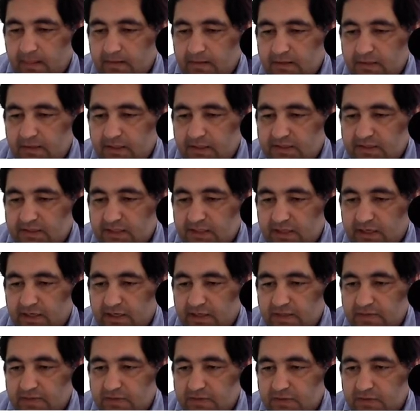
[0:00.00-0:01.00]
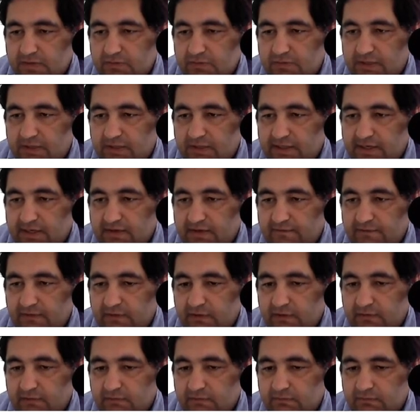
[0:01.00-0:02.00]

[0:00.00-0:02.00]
it turns to the level.